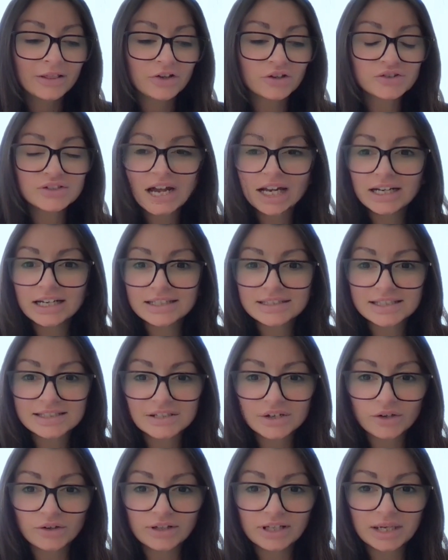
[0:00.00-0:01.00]
There's not
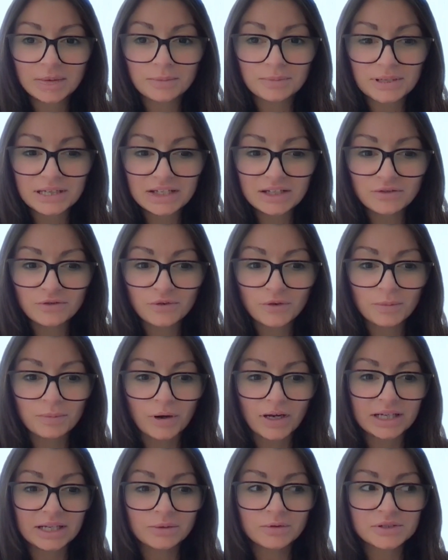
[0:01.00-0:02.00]
necessarily a beef,
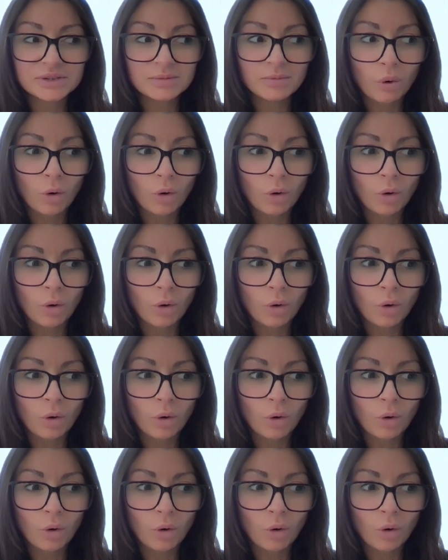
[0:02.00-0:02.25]
but it was